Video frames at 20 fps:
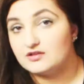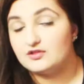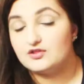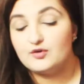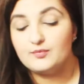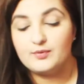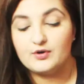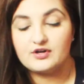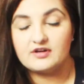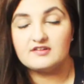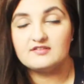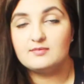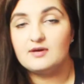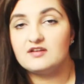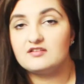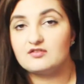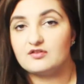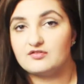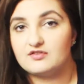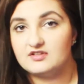The book is
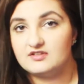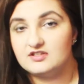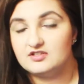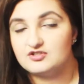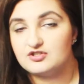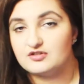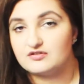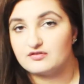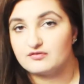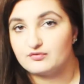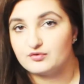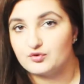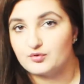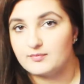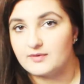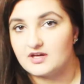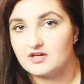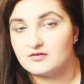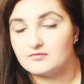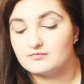based on the teachings of
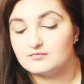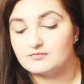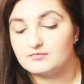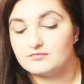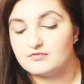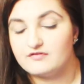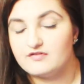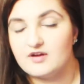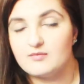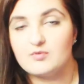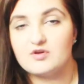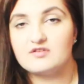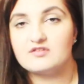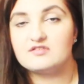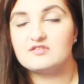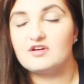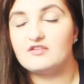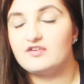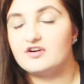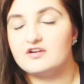Rumi,
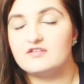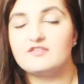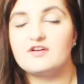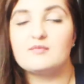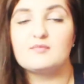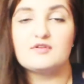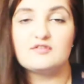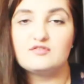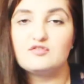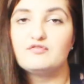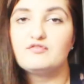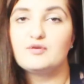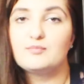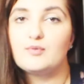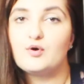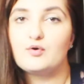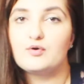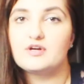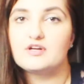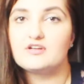a very famous Sufi
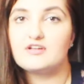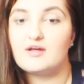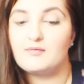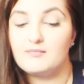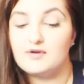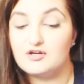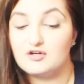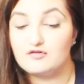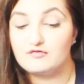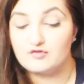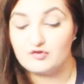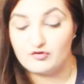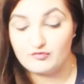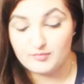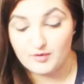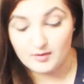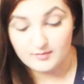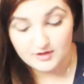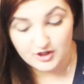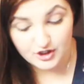poet that many of you
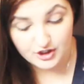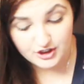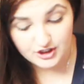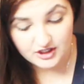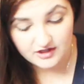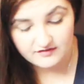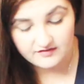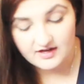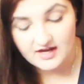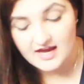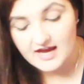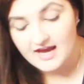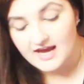have probably heard of.